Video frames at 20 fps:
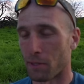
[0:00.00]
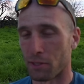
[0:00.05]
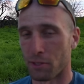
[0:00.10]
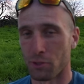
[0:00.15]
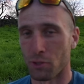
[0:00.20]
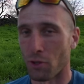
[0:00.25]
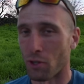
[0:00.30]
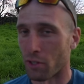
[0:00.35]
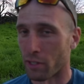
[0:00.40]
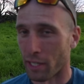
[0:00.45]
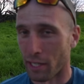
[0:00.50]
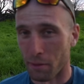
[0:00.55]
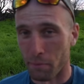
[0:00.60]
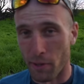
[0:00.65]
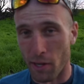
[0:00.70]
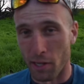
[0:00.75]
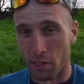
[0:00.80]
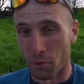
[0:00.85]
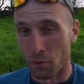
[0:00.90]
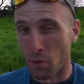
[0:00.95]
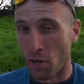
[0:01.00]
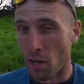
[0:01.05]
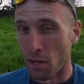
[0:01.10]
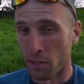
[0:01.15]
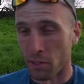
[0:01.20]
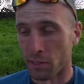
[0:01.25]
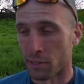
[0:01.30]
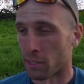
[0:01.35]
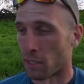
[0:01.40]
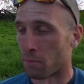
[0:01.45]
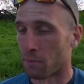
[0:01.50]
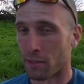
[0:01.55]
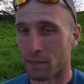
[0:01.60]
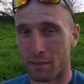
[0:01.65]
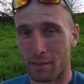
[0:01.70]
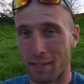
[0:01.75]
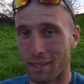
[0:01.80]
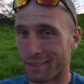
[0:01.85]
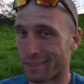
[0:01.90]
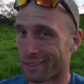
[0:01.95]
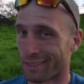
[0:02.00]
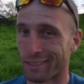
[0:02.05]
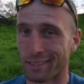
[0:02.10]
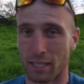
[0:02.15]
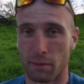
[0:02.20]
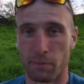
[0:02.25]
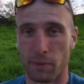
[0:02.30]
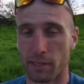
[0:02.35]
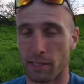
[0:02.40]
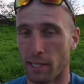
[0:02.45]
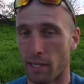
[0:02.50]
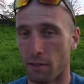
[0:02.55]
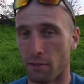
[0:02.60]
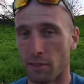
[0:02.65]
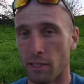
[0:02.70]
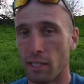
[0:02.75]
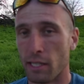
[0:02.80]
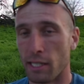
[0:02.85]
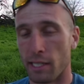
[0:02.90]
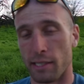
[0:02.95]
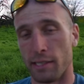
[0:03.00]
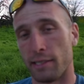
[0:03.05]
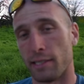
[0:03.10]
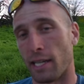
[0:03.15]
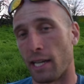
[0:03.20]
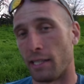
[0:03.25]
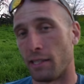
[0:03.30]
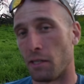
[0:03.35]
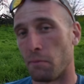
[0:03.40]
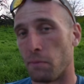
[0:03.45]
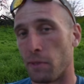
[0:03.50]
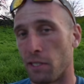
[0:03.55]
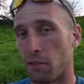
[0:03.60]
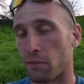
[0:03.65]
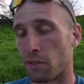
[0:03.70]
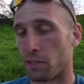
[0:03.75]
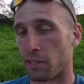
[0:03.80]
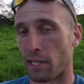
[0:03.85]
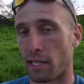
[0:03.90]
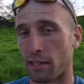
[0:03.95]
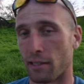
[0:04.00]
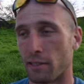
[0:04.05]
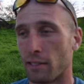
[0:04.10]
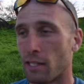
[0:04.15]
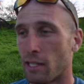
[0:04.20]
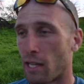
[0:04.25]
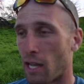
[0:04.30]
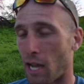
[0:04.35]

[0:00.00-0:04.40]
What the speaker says: at a store or get a bottle of water or something, I just slip it down inside the beaver tail.